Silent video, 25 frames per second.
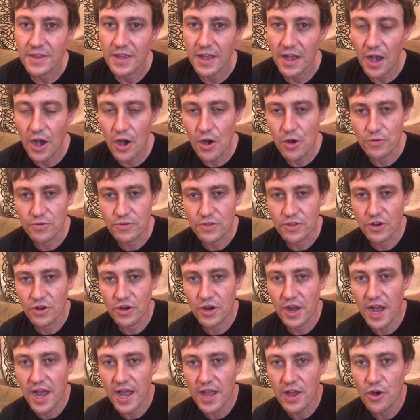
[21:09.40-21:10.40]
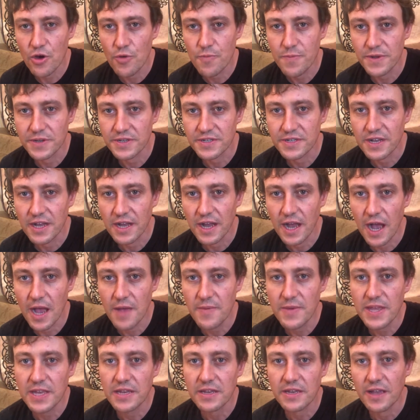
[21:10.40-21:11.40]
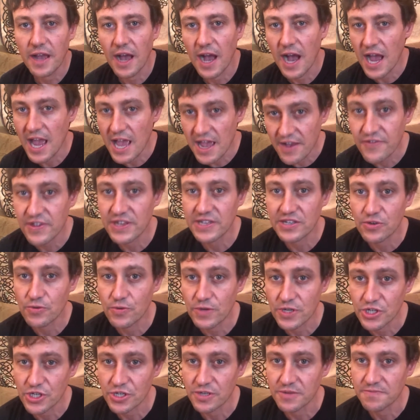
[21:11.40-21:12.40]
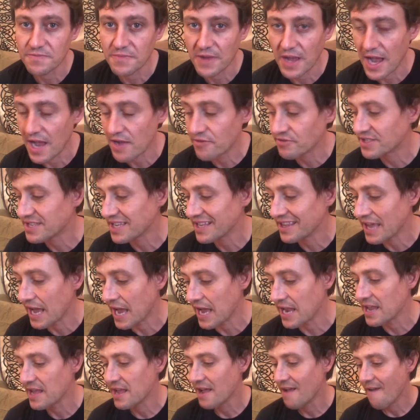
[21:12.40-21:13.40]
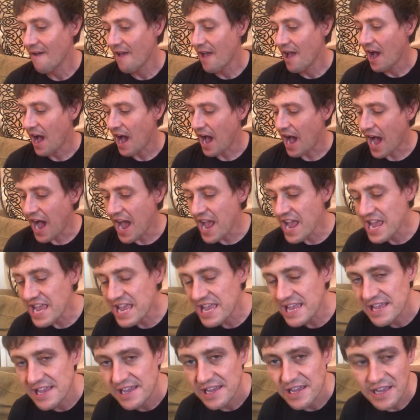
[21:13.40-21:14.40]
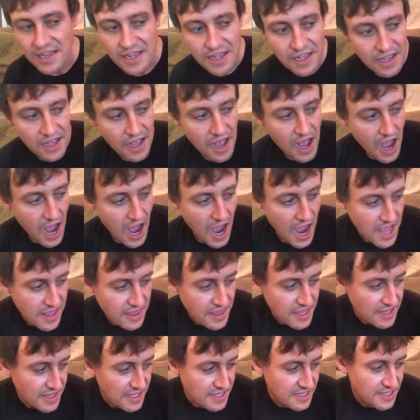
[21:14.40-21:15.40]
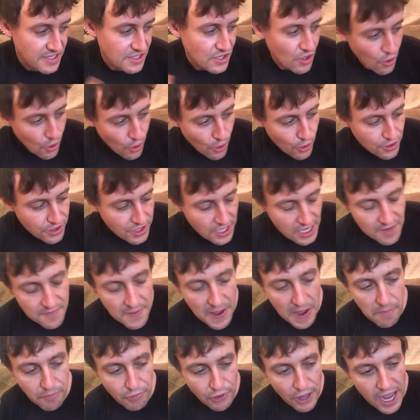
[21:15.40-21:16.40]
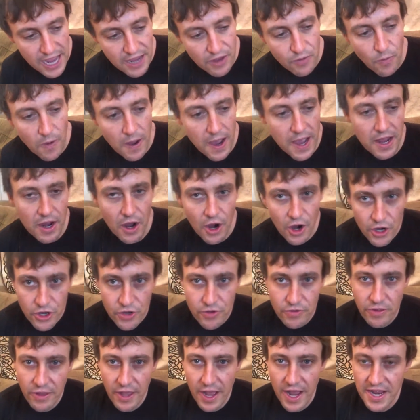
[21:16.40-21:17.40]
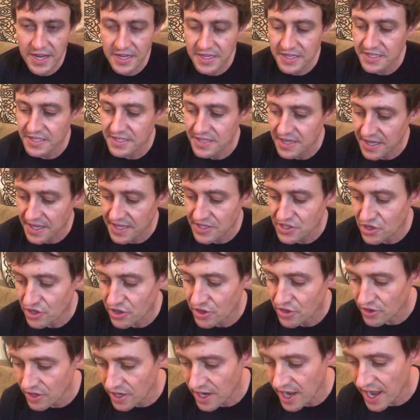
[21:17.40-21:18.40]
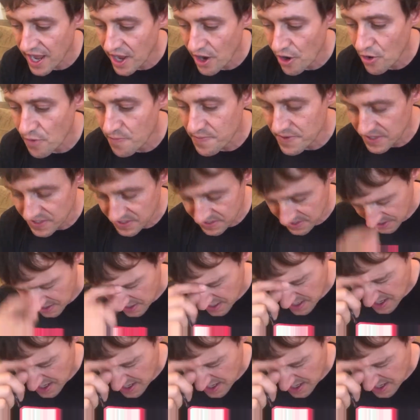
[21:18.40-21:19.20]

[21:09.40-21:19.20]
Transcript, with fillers: oh, third eye opened. I mean, I have intuition. I would say that. I, I think that this whole thing about black and white, are you enlightened? Is your third eye opened?